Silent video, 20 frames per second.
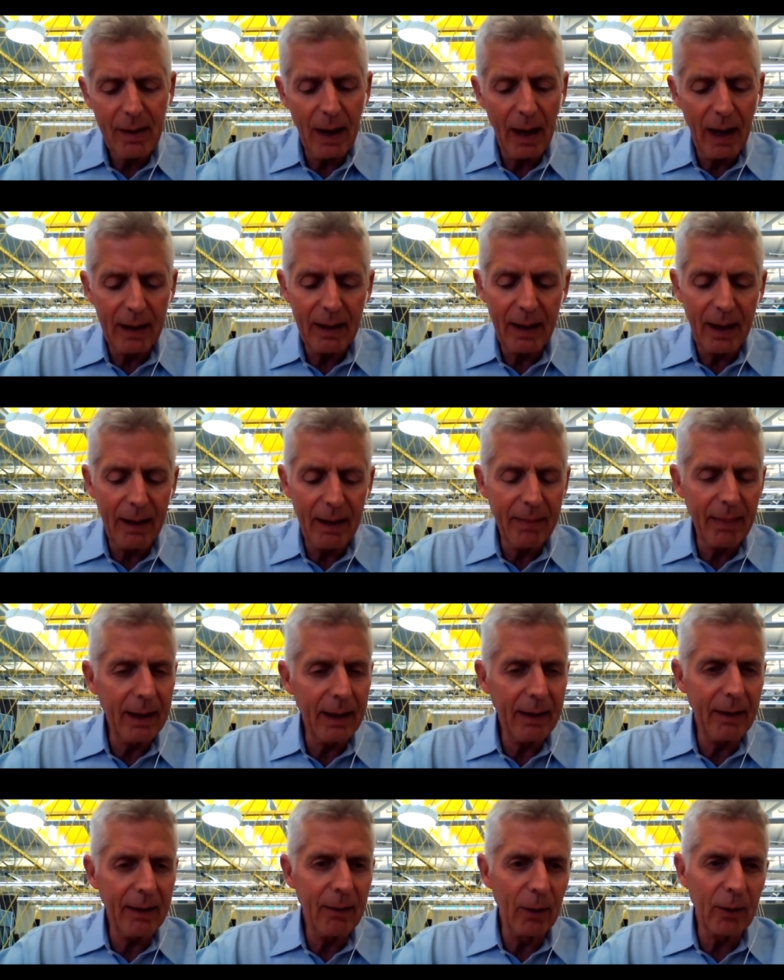yeah, I, I,
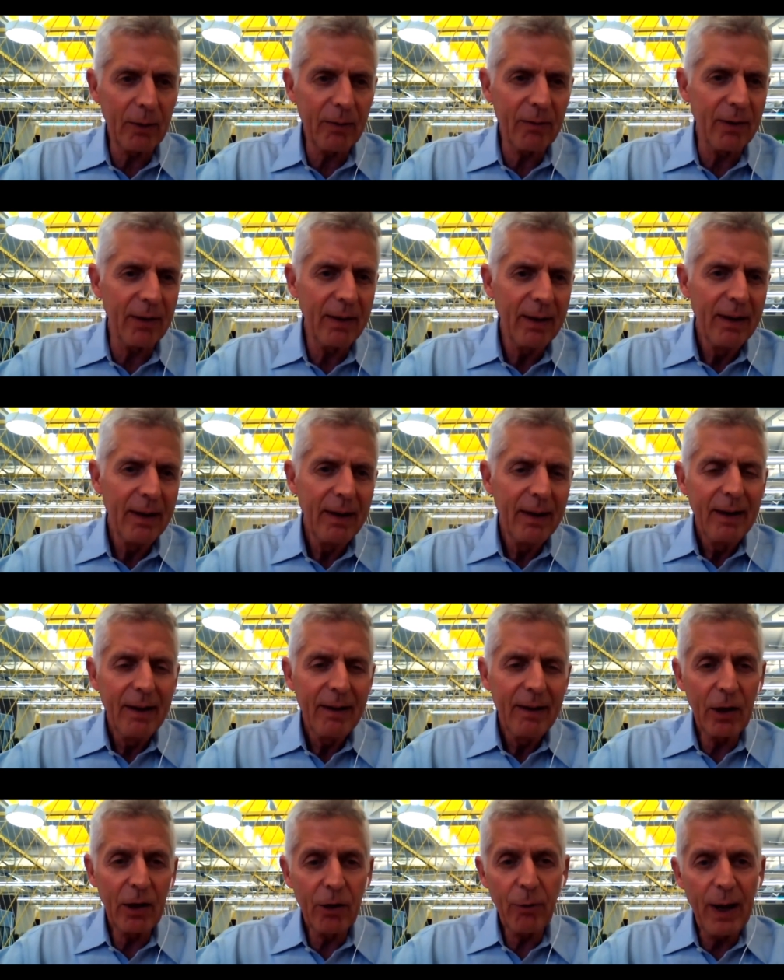think you look to
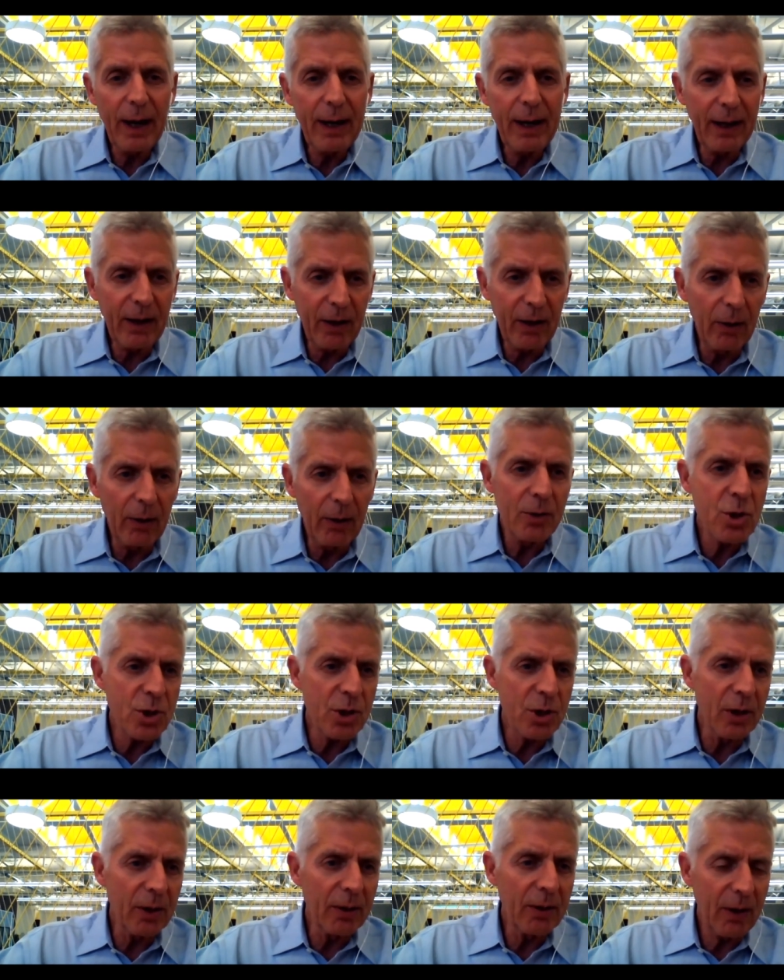to create a
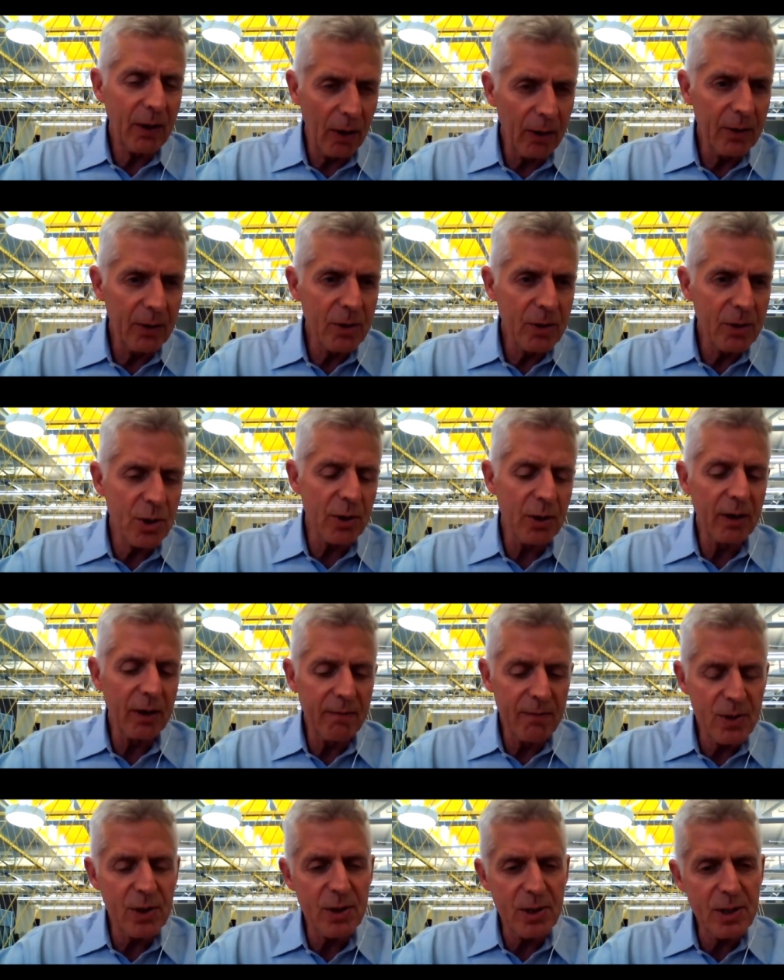culture culture
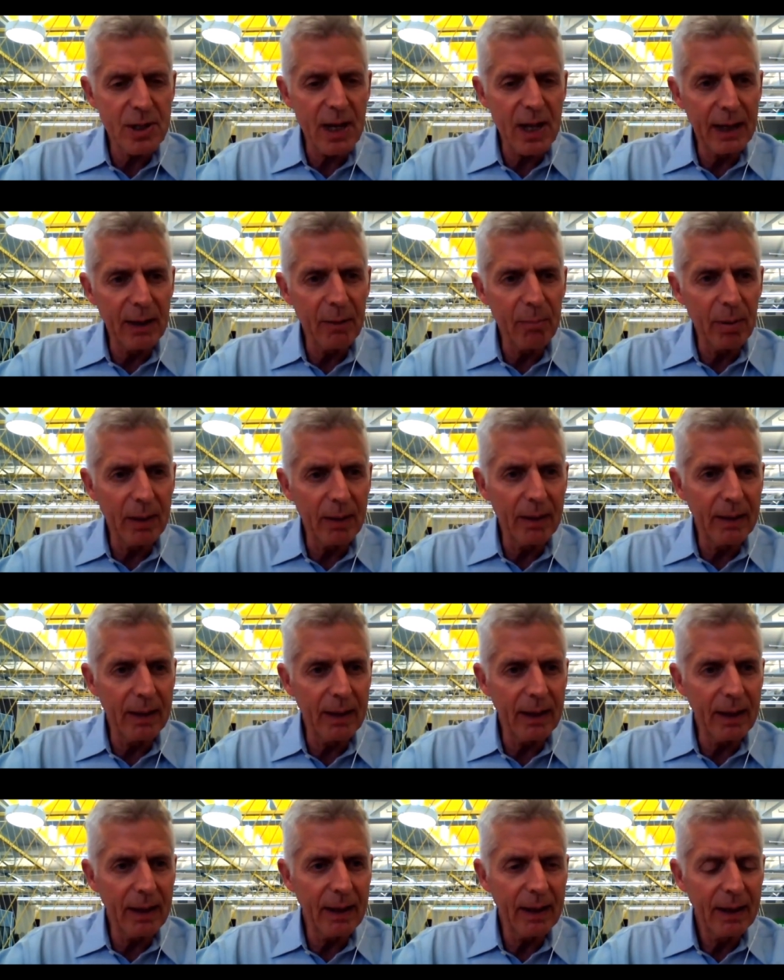of
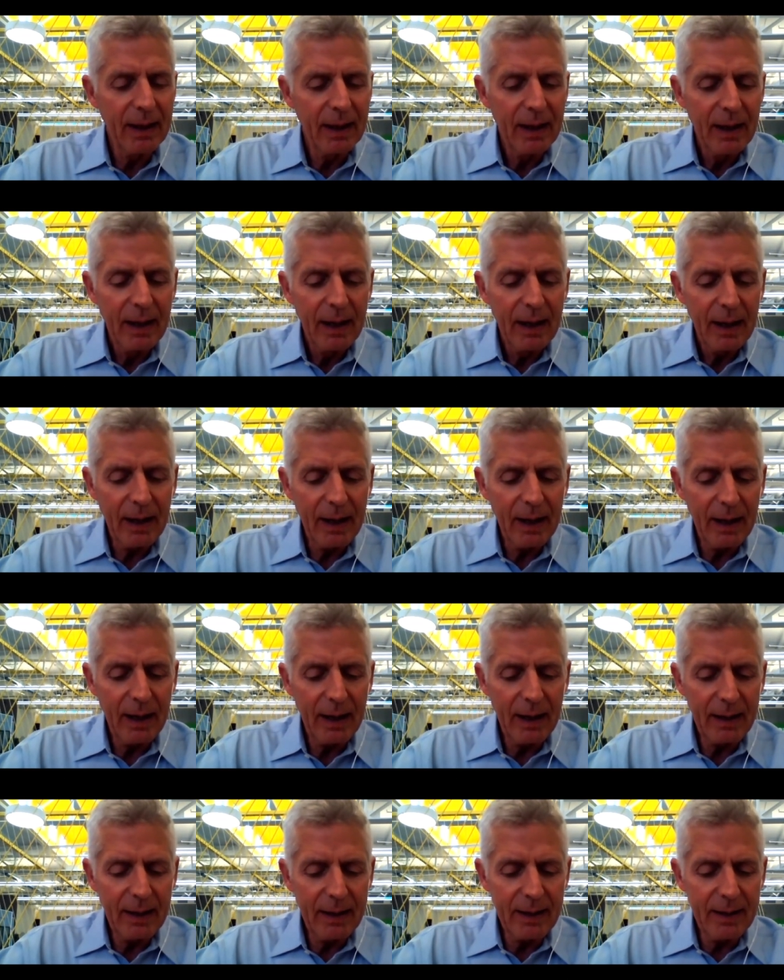sustainability
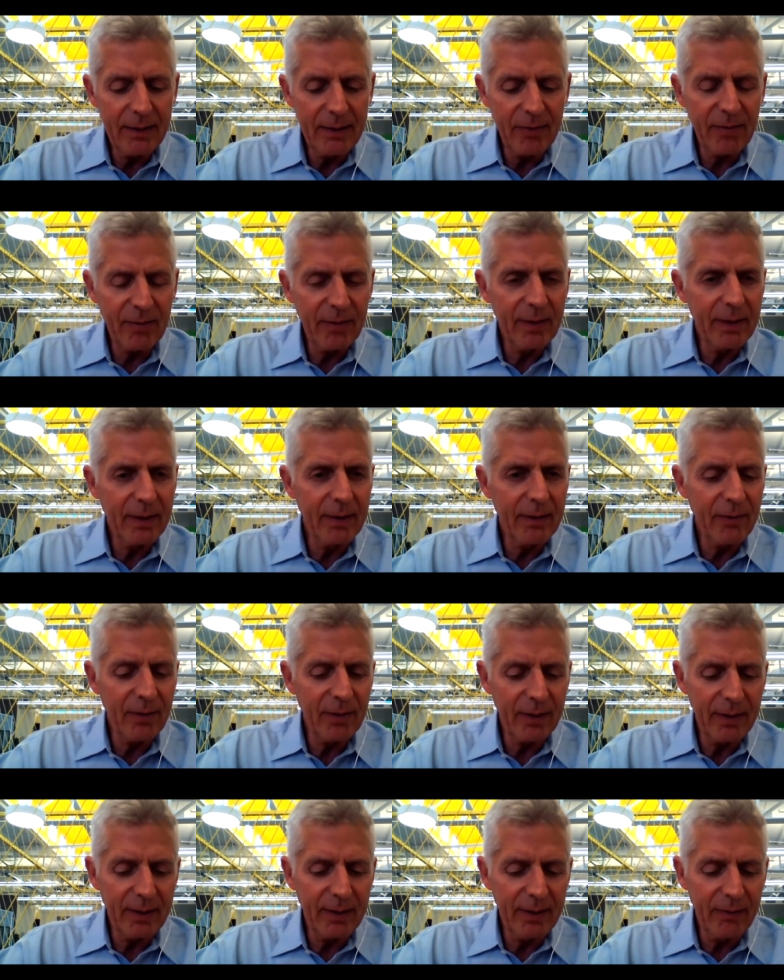uh, is
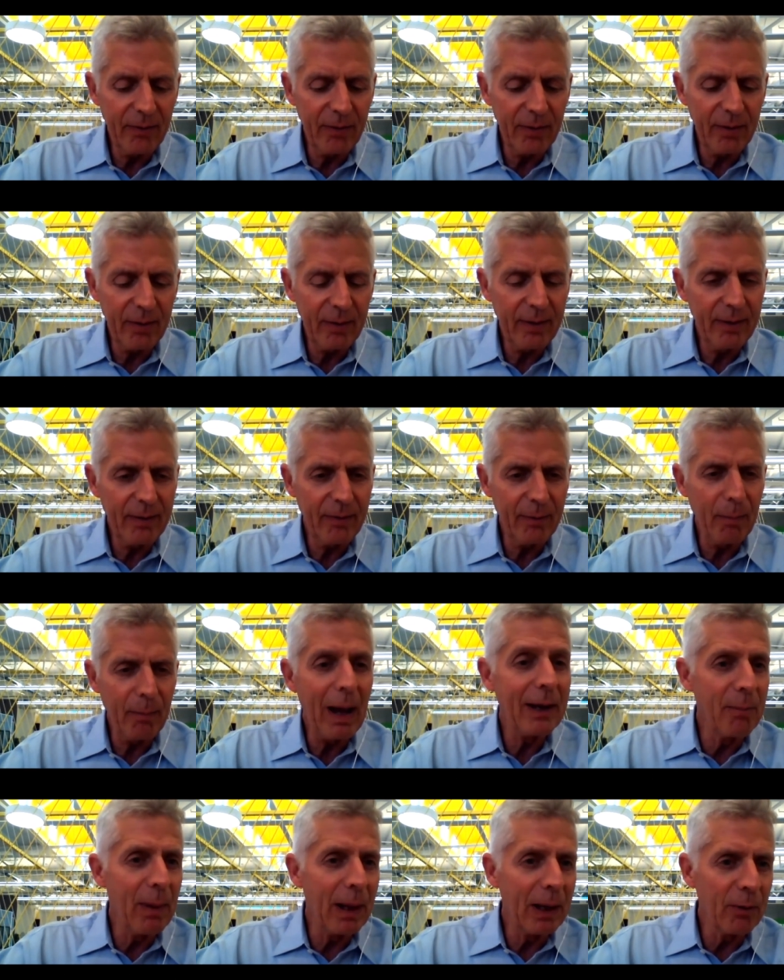is a is a is a
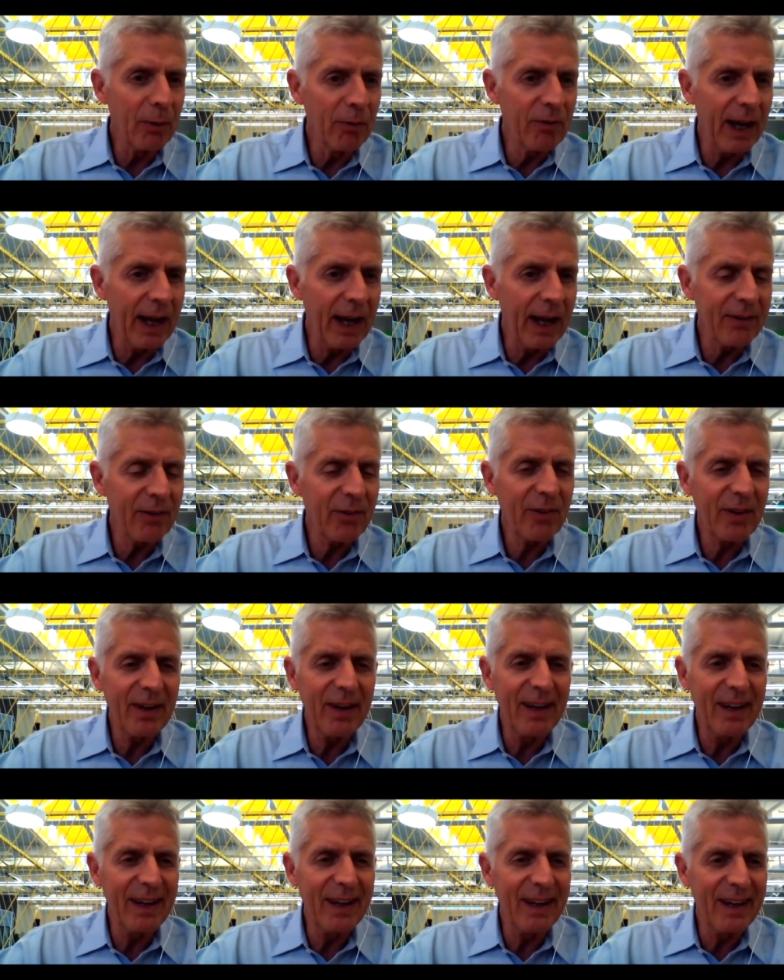monumental task,
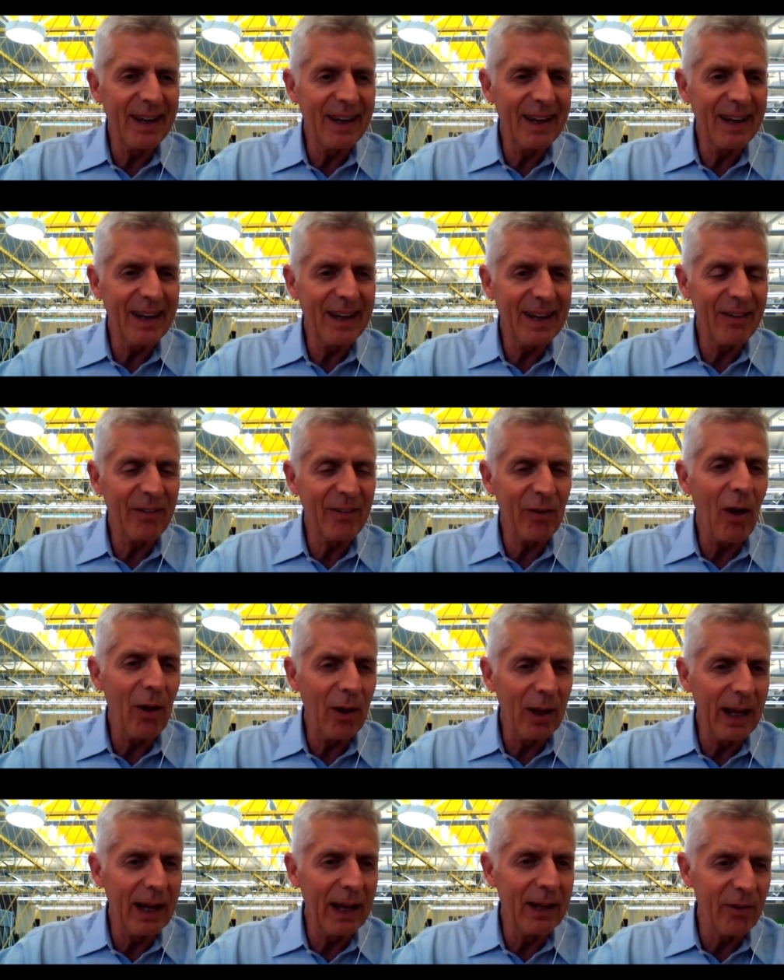and and it's
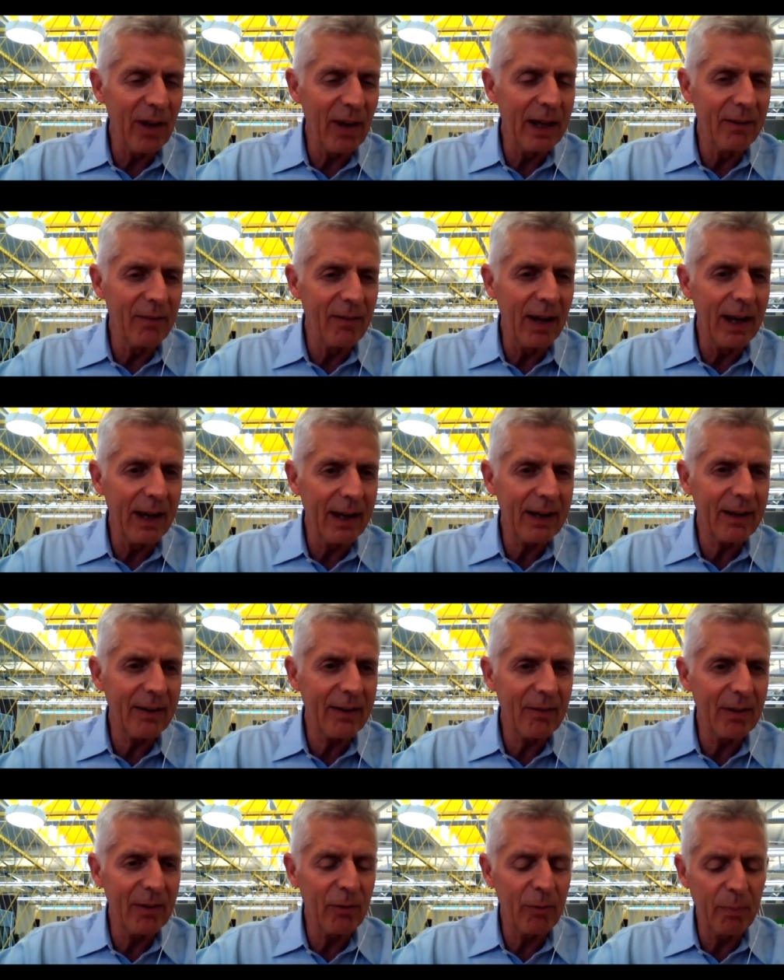all hands on deck.
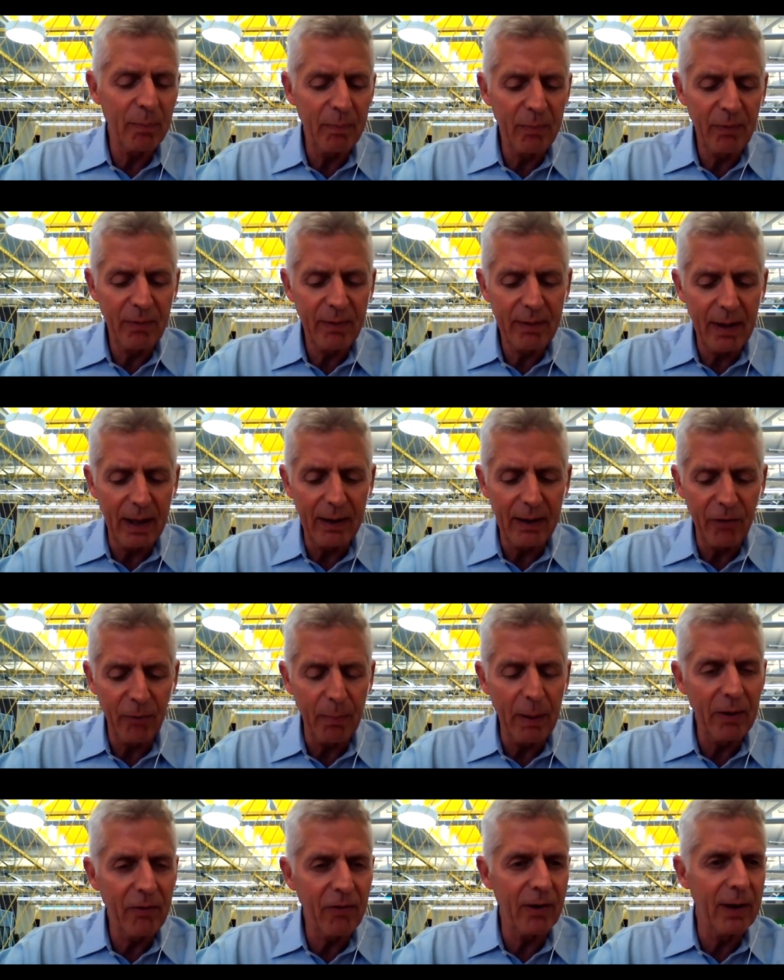As
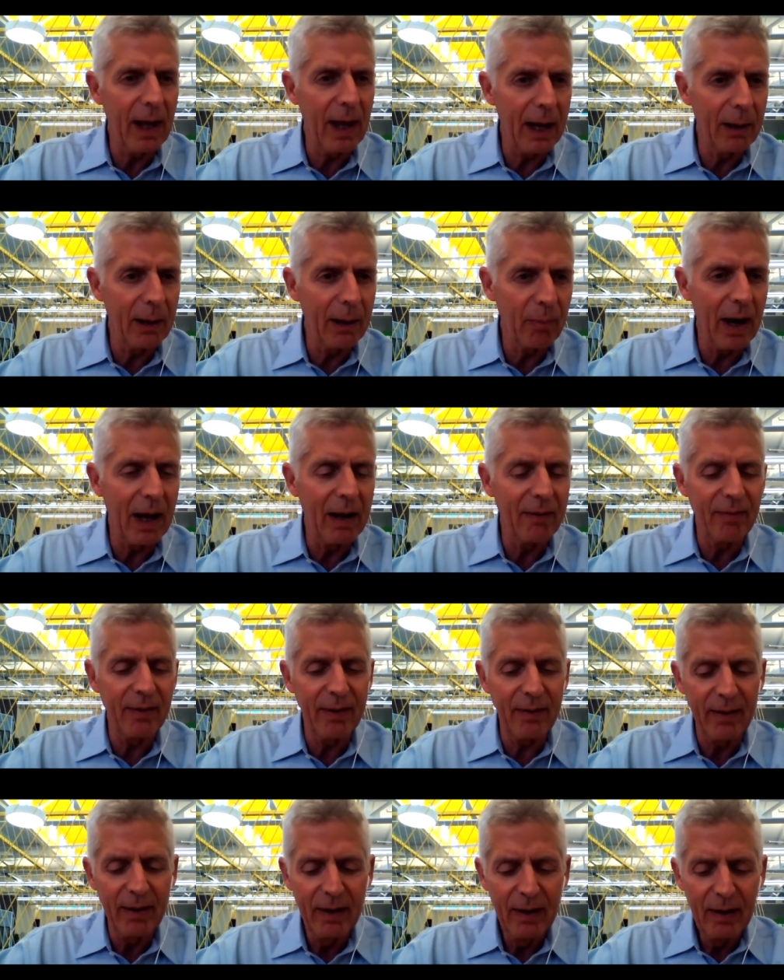Dennis mentioned,
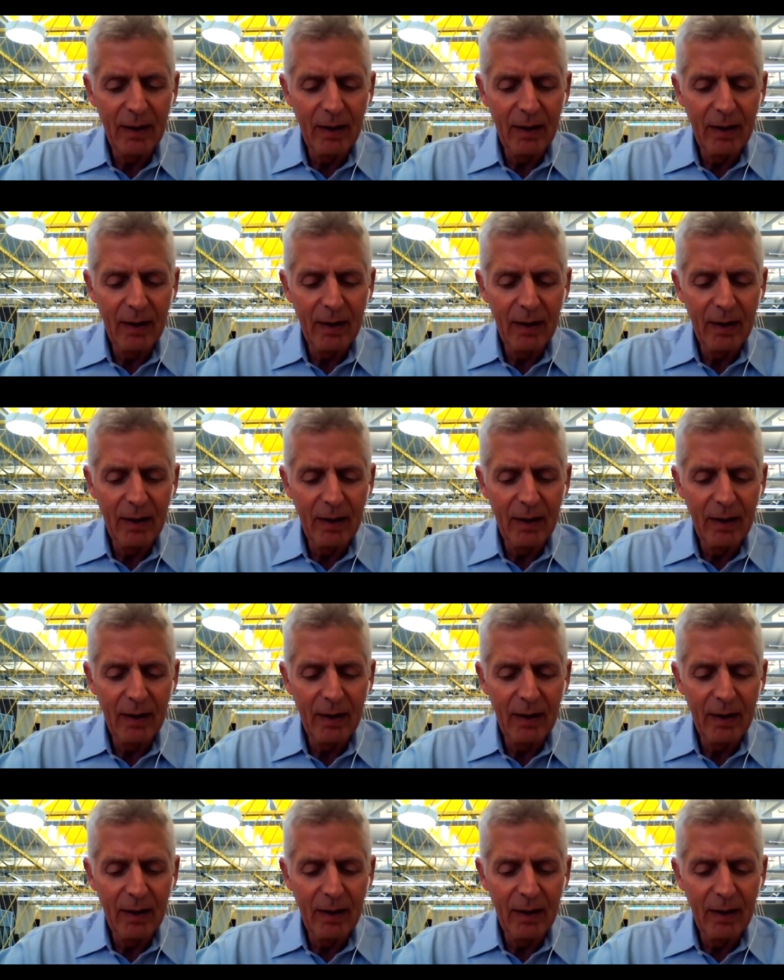nonprofit,